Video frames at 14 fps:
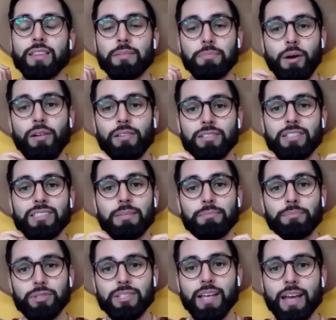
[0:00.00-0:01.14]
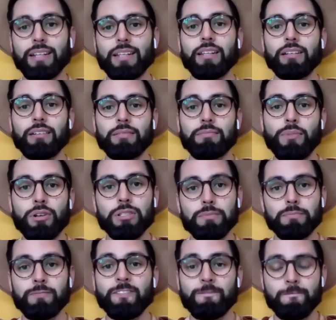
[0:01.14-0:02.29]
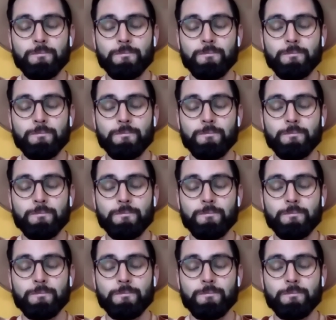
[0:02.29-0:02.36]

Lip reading: the policies that protect their most